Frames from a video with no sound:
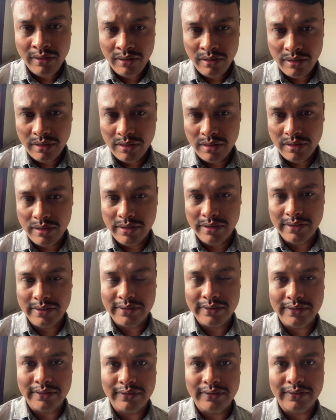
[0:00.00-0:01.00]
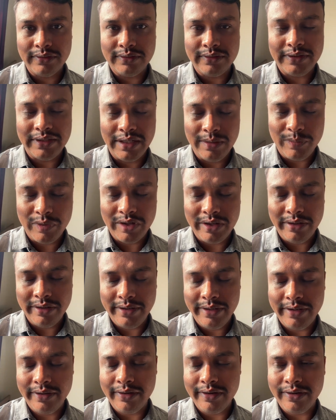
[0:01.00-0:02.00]
uh, cell point
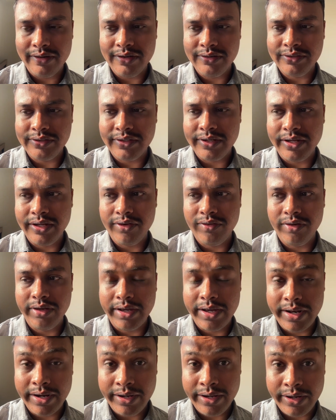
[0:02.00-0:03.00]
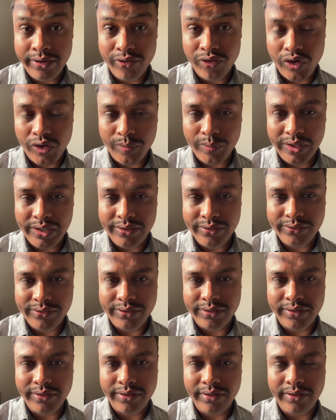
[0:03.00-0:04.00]
head attention, I have add and
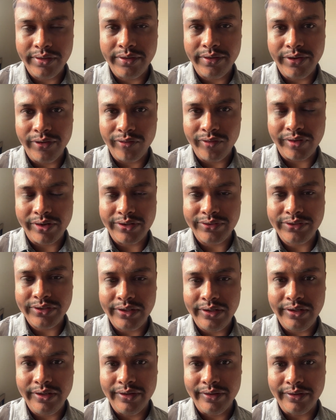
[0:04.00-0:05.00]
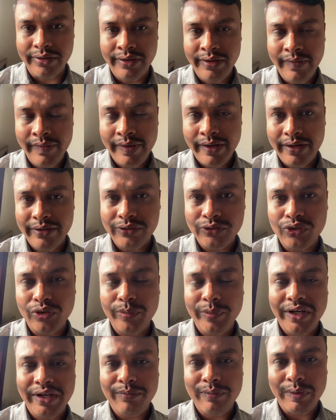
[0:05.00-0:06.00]
normalization regression layer, and so
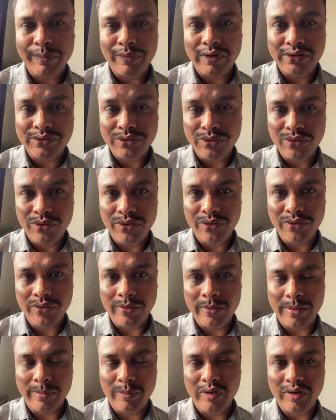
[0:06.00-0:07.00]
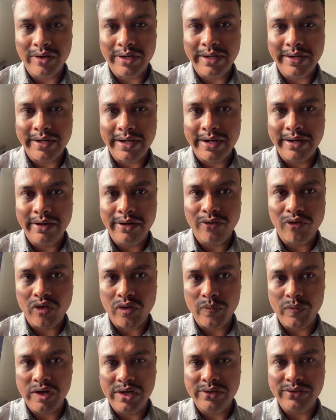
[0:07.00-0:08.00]
many people don't know about that add and
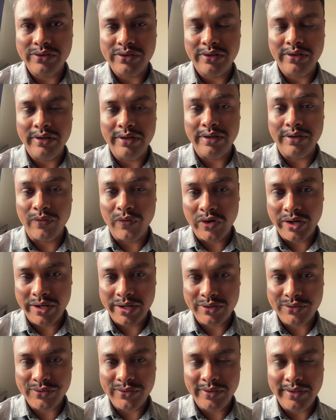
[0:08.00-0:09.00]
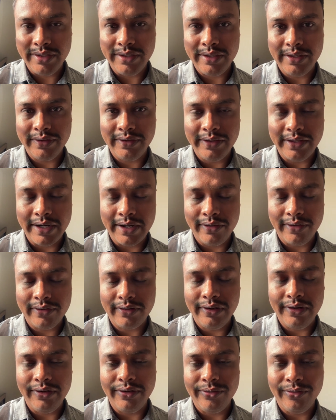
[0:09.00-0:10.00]
normalization layer, what actually that
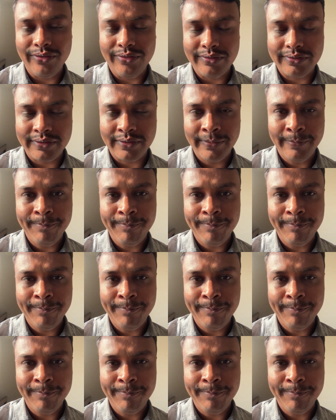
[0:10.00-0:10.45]
layer does.